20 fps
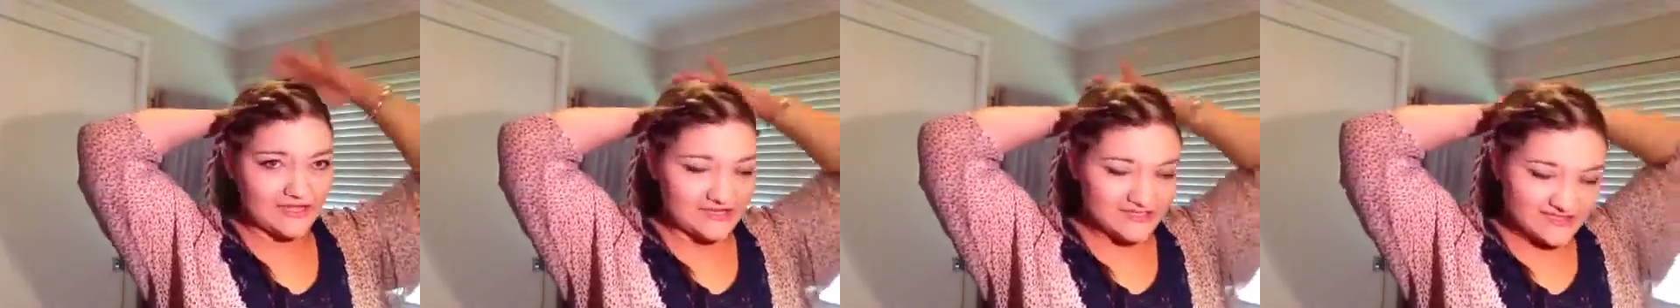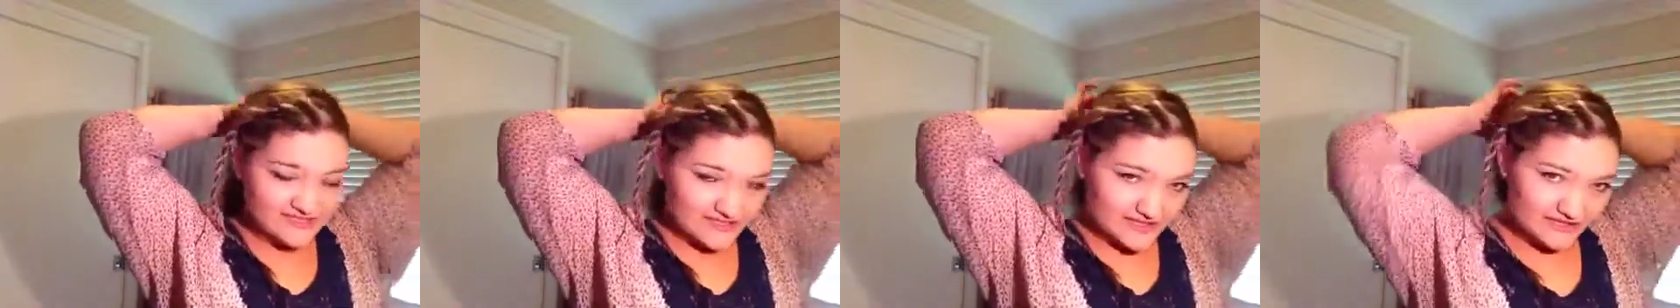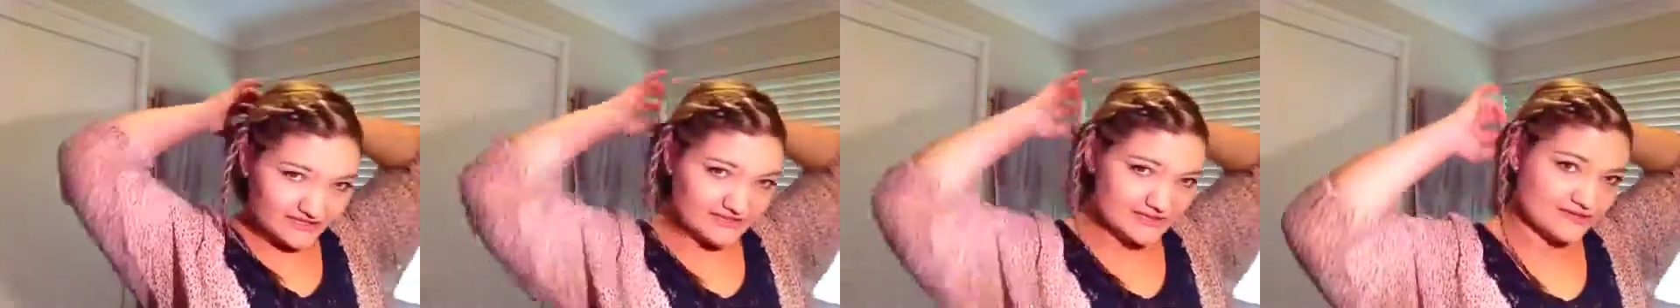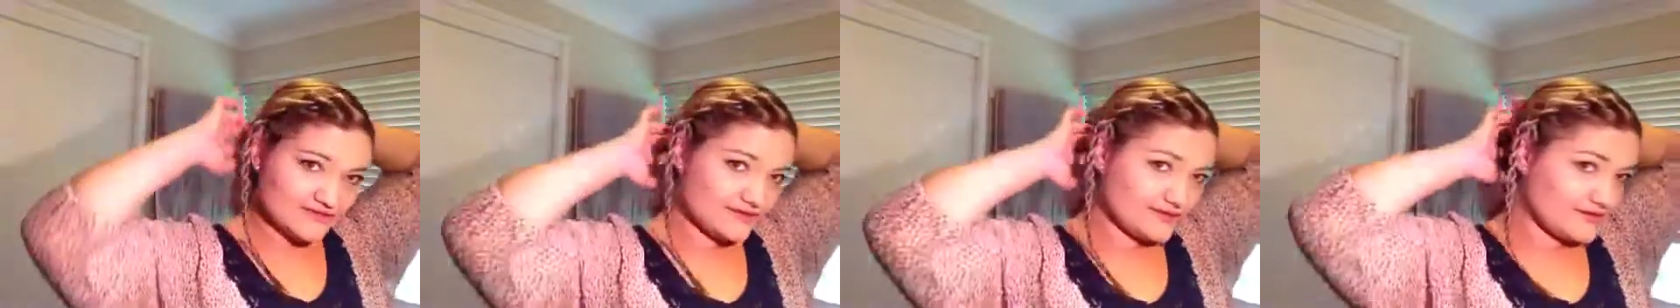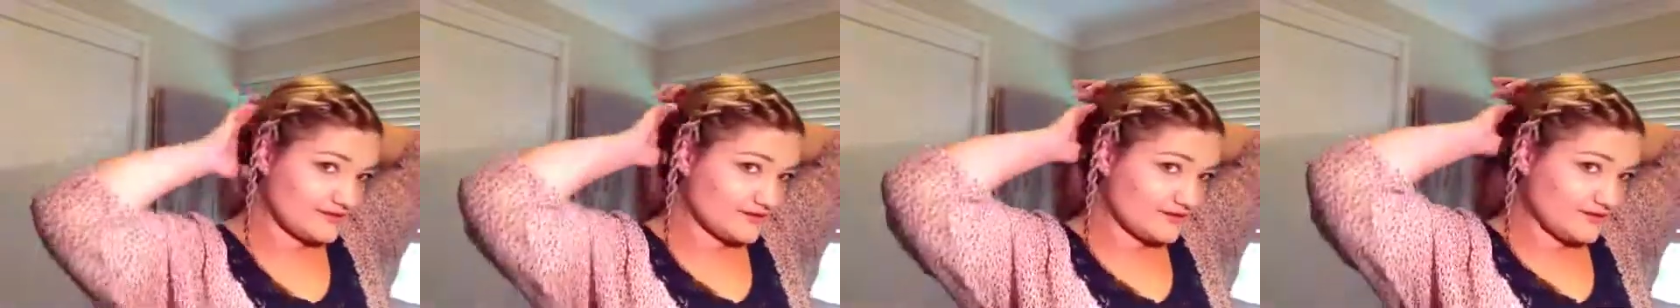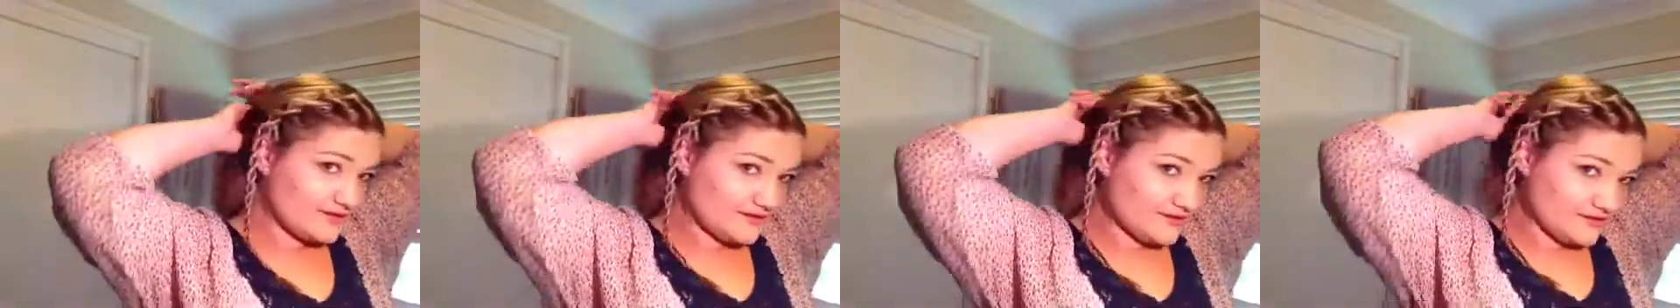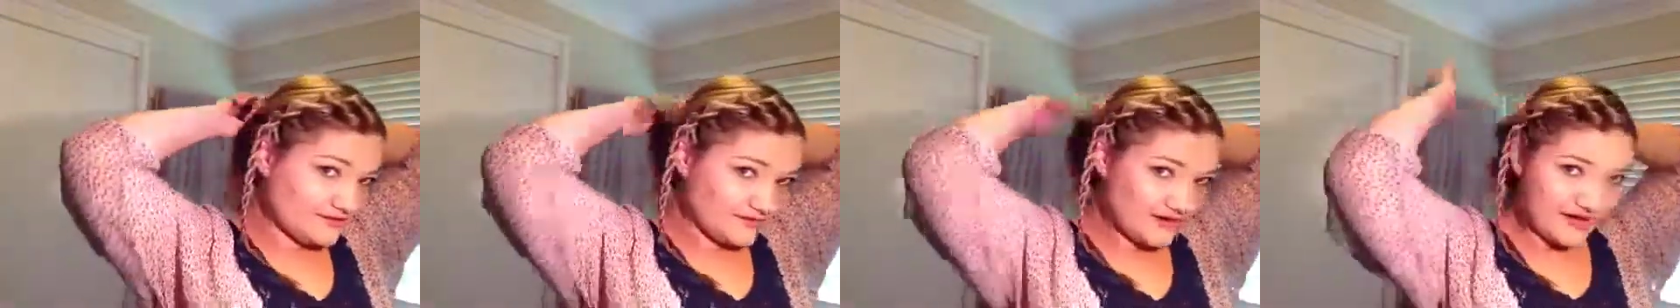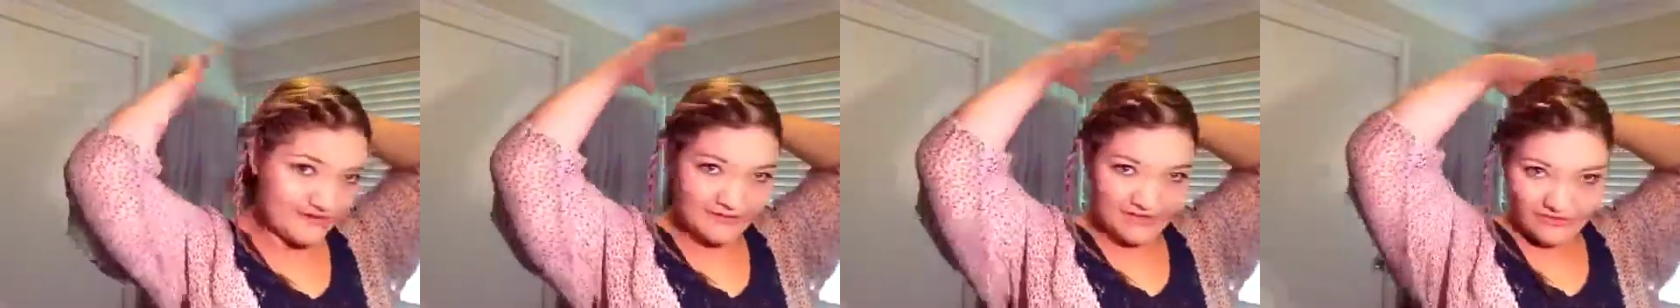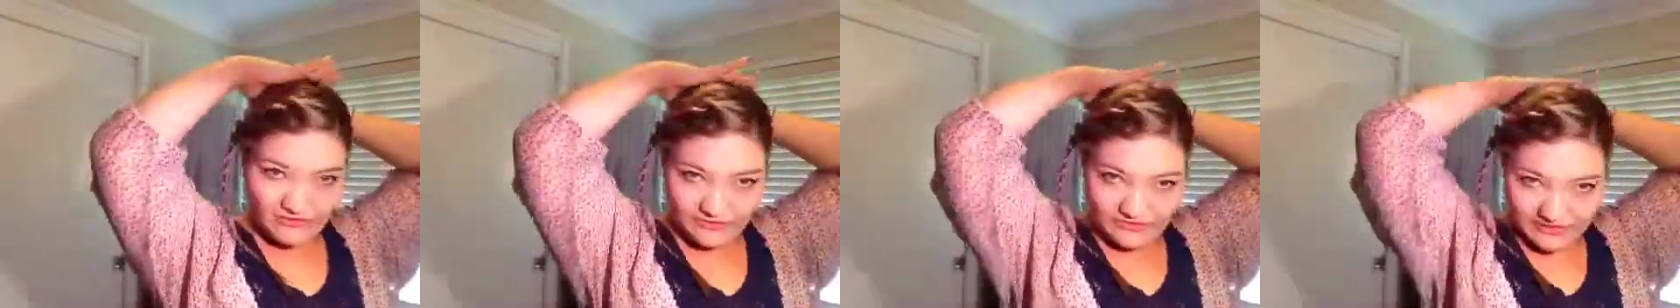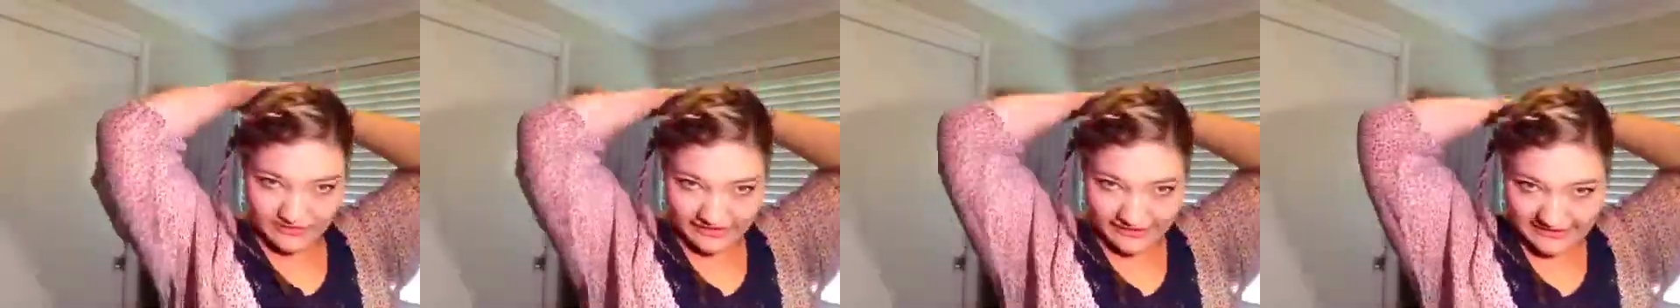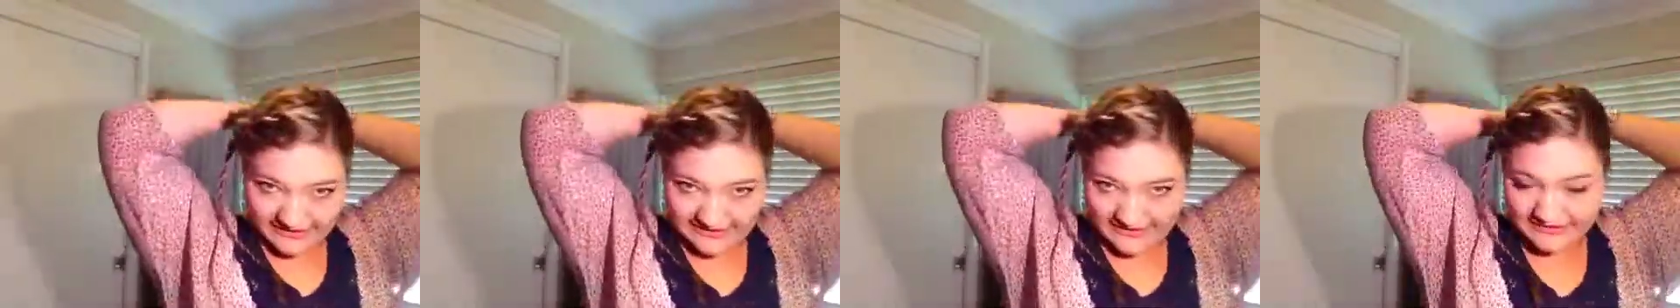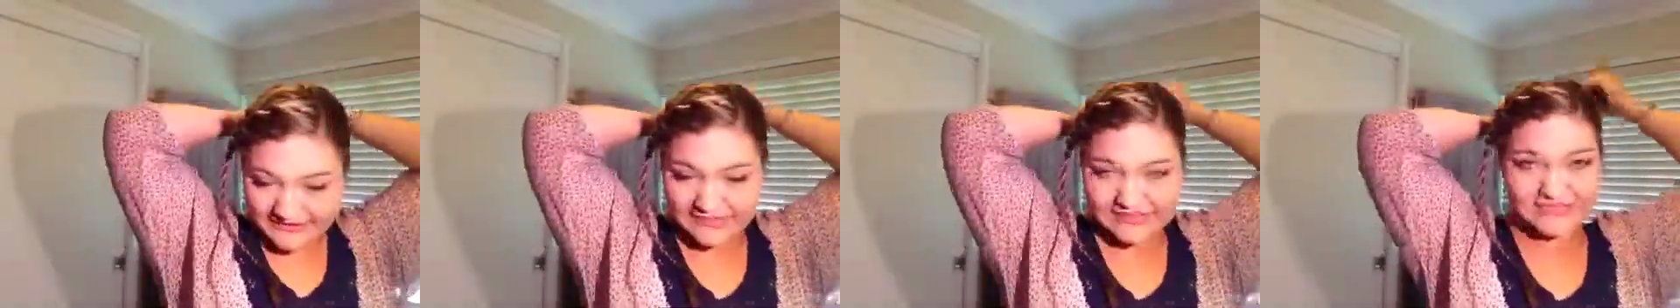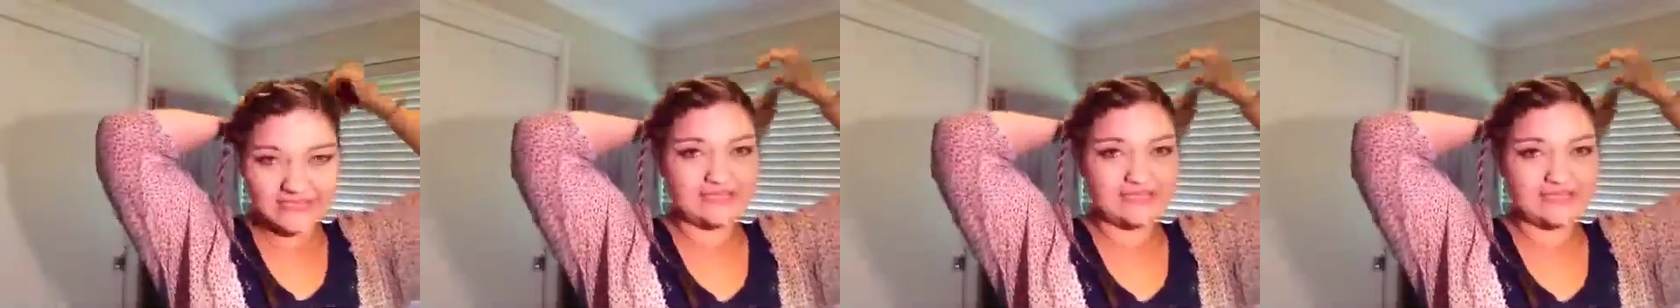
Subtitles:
So grabbing all this